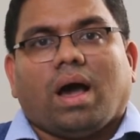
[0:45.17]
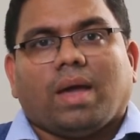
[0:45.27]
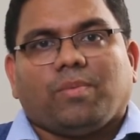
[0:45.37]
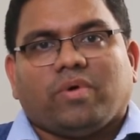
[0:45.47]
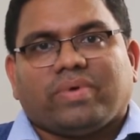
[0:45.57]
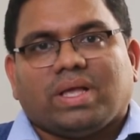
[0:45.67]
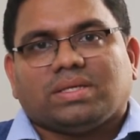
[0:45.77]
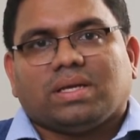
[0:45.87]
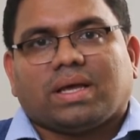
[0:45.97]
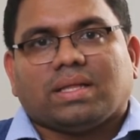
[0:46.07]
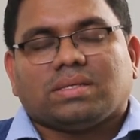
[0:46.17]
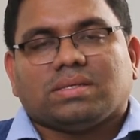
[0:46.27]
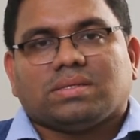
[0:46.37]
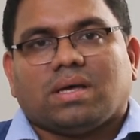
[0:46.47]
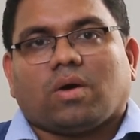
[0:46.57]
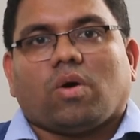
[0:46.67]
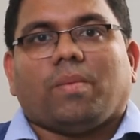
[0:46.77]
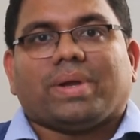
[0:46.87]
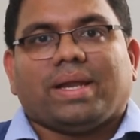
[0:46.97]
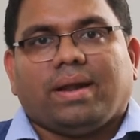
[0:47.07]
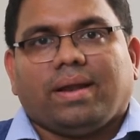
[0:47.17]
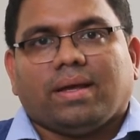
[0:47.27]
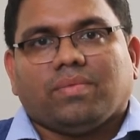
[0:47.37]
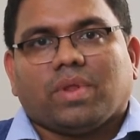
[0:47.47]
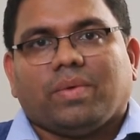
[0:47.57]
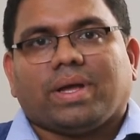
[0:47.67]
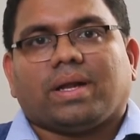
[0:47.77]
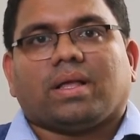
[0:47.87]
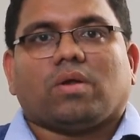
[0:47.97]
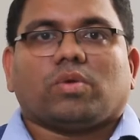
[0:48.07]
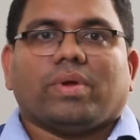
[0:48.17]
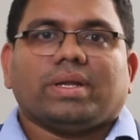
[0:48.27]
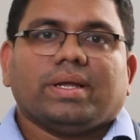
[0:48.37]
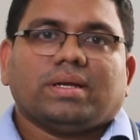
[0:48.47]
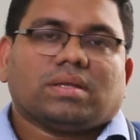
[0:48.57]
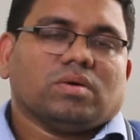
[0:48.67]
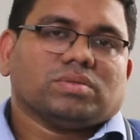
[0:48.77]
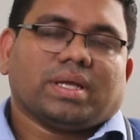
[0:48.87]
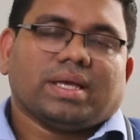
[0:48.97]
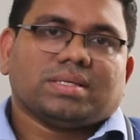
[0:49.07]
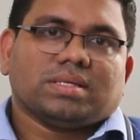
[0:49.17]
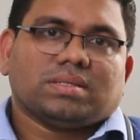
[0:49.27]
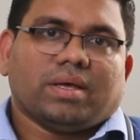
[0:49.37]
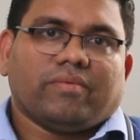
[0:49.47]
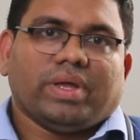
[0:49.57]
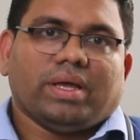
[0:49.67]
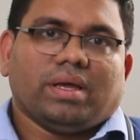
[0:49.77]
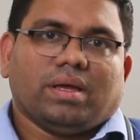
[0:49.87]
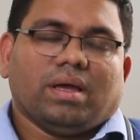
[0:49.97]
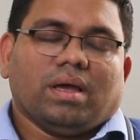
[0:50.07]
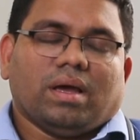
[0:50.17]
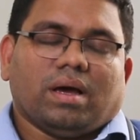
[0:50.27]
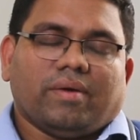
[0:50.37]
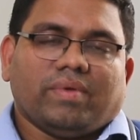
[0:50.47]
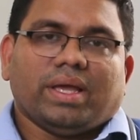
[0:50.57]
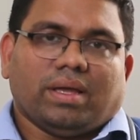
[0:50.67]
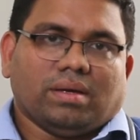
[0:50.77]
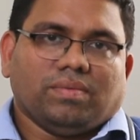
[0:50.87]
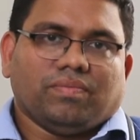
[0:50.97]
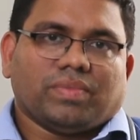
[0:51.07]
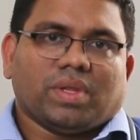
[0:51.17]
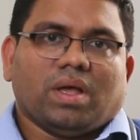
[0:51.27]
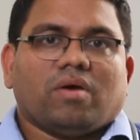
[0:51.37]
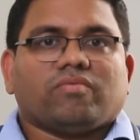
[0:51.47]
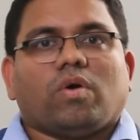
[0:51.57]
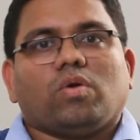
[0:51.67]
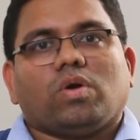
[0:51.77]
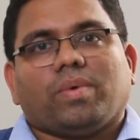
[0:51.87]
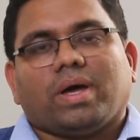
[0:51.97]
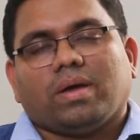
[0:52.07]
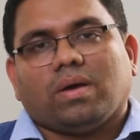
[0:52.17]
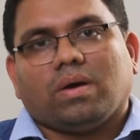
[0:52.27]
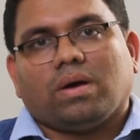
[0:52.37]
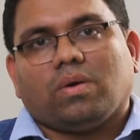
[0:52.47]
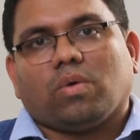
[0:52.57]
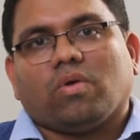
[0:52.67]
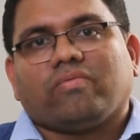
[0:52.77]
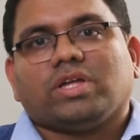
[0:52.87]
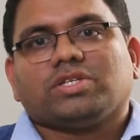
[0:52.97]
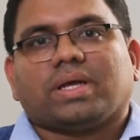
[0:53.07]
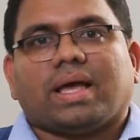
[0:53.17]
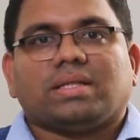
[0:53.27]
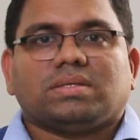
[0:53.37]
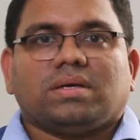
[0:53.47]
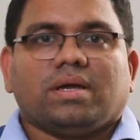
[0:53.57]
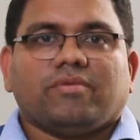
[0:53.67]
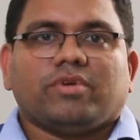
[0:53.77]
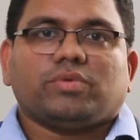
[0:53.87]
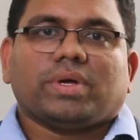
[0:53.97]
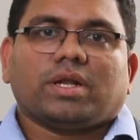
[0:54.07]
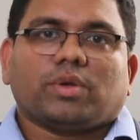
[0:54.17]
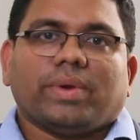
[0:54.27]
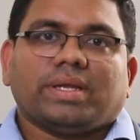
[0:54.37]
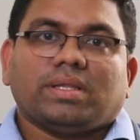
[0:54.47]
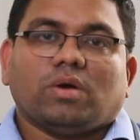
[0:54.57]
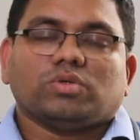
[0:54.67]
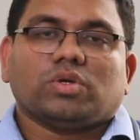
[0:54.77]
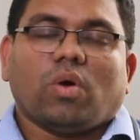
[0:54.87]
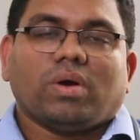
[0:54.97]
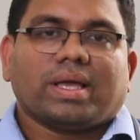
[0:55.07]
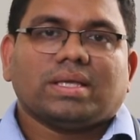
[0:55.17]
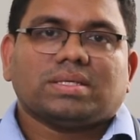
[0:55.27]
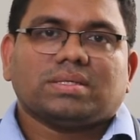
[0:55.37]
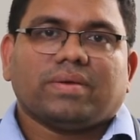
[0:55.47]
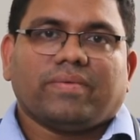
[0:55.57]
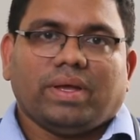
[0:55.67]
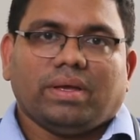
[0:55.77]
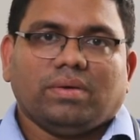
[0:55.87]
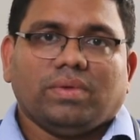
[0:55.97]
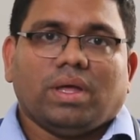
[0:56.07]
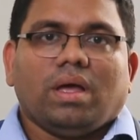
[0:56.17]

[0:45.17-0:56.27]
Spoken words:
Hypopharyngeal cancers are common in India. We get around 28,000 cases every year, followed by oropharyngeal cancer, in which we get 20,000 odd cases every year.